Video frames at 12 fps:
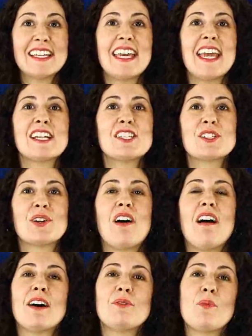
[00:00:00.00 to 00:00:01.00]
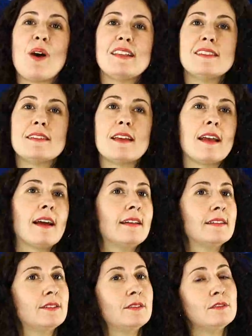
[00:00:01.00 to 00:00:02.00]
Cancer, on Wednesday,
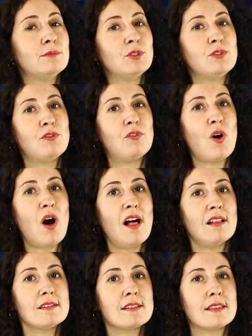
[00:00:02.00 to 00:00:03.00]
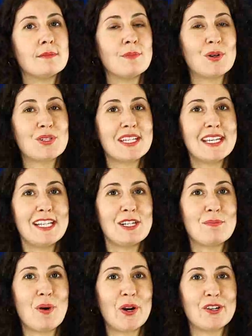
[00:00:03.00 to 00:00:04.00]
a new moon falls in the most
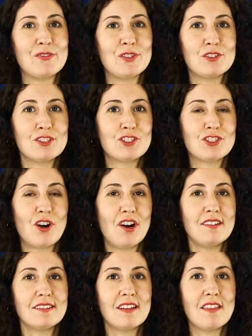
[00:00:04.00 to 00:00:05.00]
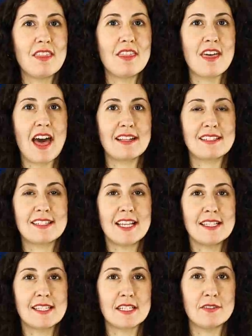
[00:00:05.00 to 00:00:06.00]
hidden part of your chart, that
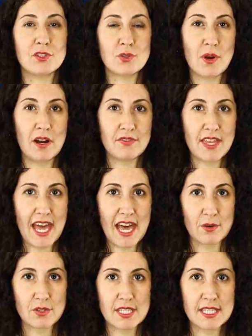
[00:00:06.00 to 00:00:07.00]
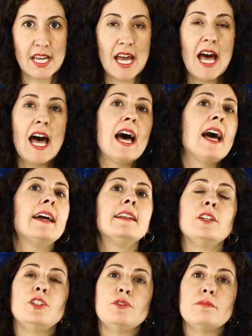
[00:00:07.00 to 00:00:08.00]
sensitive twelfth house.
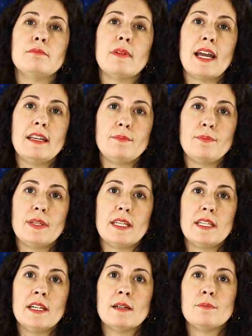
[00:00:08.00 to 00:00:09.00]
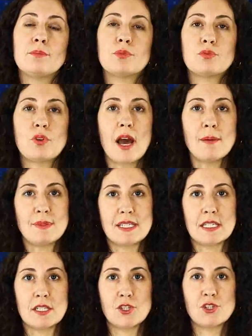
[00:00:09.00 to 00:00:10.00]
And you might be
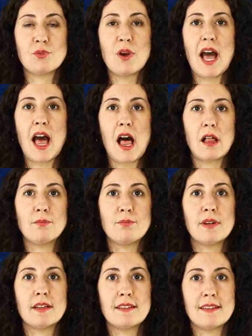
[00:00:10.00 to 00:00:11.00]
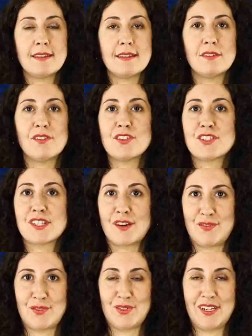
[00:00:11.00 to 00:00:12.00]
prompted to help heal the
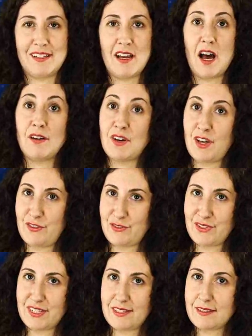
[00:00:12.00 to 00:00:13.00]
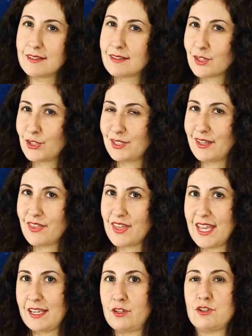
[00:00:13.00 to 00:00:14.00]
suffering of others. This is a good
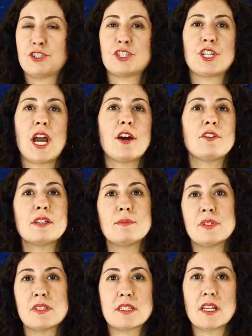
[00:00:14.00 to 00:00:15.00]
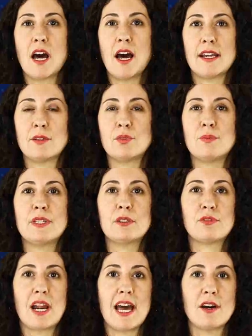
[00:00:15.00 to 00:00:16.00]
thing. Your charitable side will be
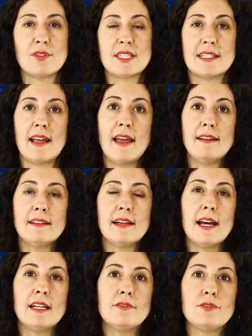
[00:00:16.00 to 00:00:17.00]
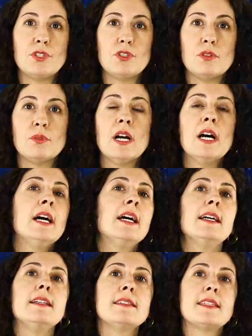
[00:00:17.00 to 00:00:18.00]
aroused, and any kind of new
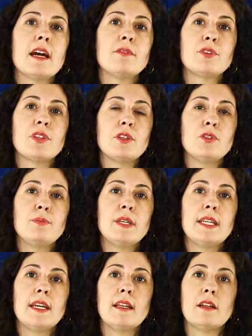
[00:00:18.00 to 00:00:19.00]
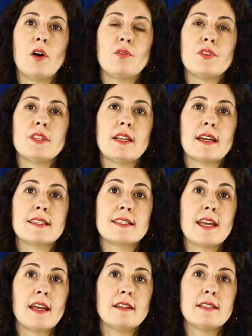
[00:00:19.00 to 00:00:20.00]
endeavor that you begin over the next
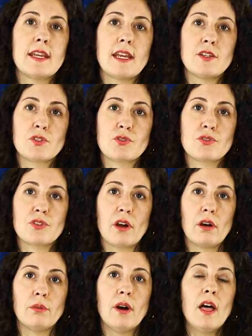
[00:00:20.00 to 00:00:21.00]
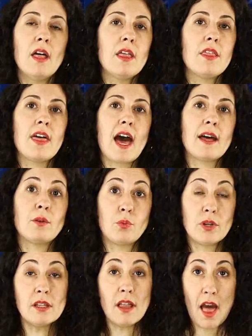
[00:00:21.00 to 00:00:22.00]
ten days or so that
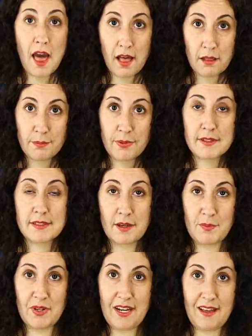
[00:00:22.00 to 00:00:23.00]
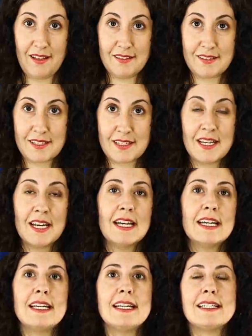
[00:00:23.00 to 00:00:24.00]
will help someone else,
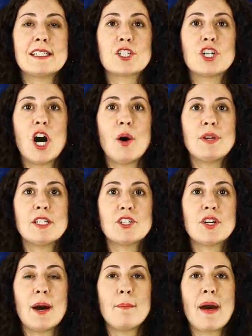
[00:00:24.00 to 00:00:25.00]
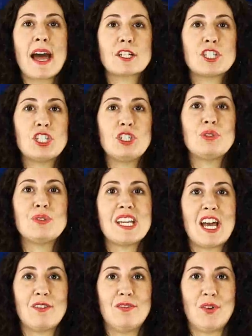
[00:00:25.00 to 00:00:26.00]
it's going to come back to you
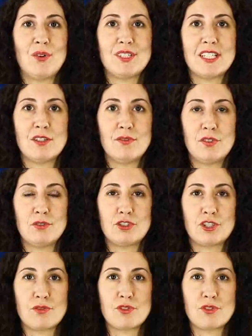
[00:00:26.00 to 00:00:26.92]
tenfold in the future.